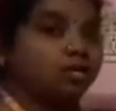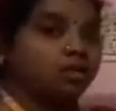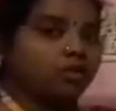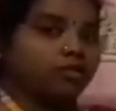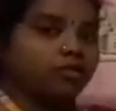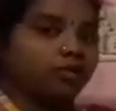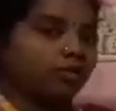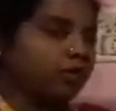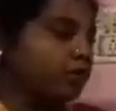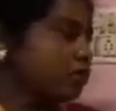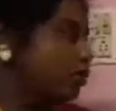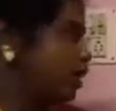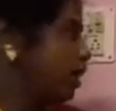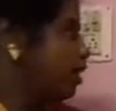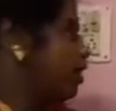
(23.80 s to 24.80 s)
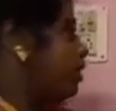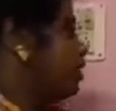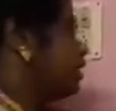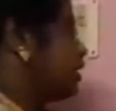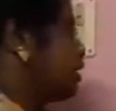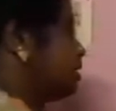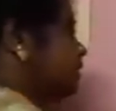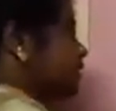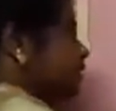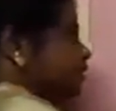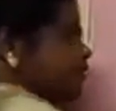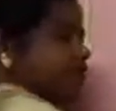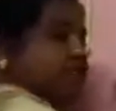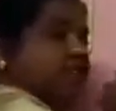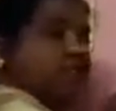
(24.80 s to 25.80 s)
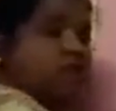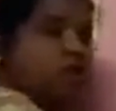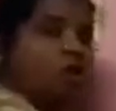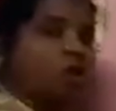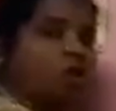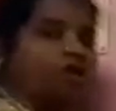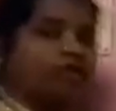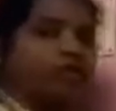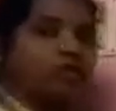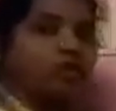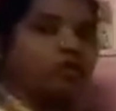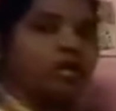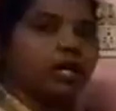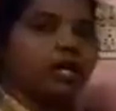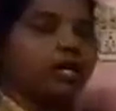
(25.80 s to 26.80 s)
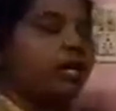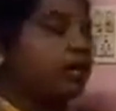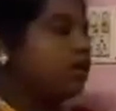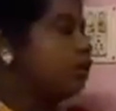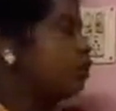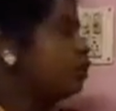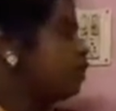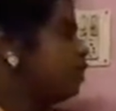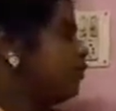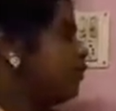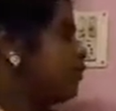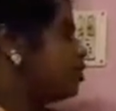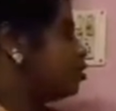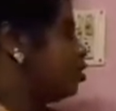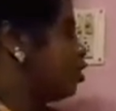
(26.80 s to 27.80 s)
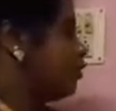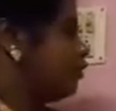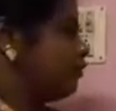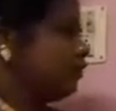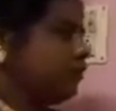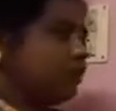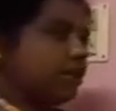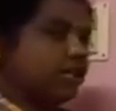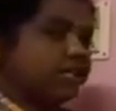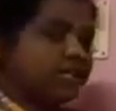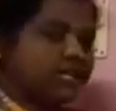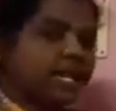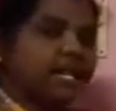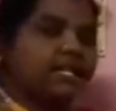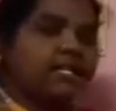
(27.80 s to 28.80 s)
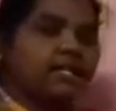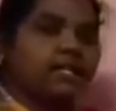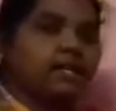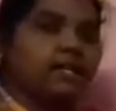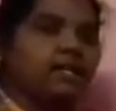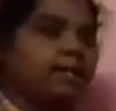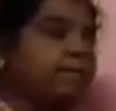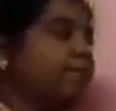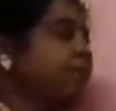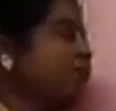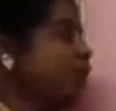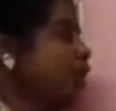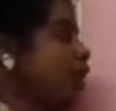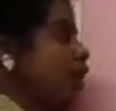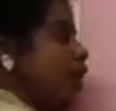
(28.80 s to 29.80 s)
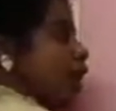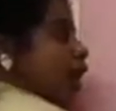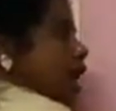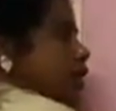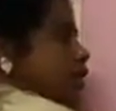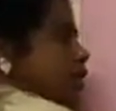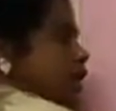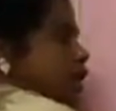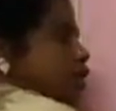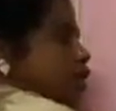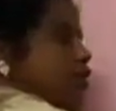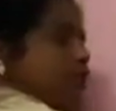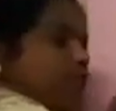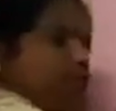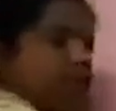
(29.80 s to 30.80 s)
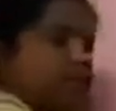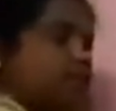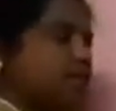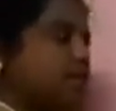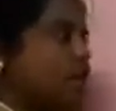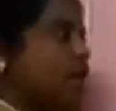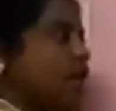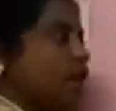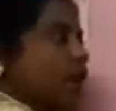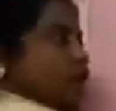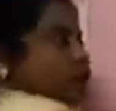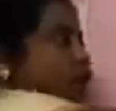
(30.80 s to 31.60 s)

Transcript: of Newton's. Okay, let's see the first law of Newton. Newton first law of it states that a state of rest or an